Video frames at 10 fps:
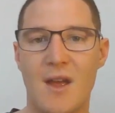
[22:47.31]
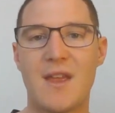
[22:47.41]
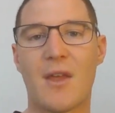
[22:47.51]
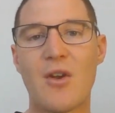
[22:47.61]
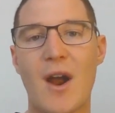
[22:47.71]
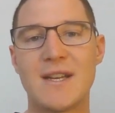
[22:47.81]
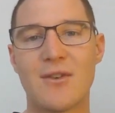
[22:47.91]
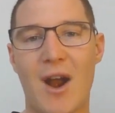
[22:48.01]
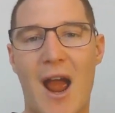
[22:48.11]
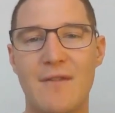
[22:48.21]
The other
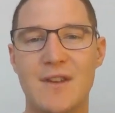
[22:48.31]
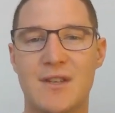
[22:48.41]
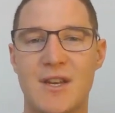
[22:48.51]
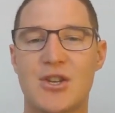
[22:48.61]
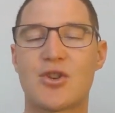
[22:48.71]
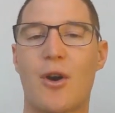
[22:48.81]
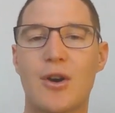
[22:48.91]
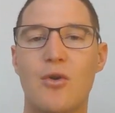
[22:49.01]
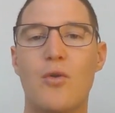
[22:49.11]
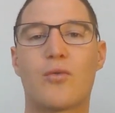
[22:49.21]
idea I have is
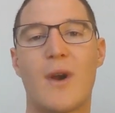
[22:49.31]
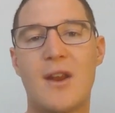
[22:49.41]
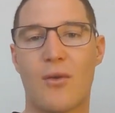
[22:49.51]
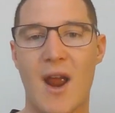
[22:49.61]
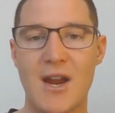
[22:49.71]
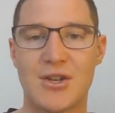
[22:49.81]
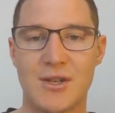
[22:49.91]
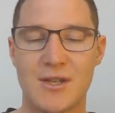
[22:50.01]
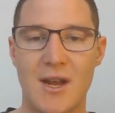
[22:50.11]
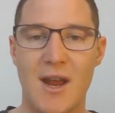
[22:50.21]
historical
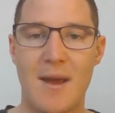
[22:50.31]
recreations.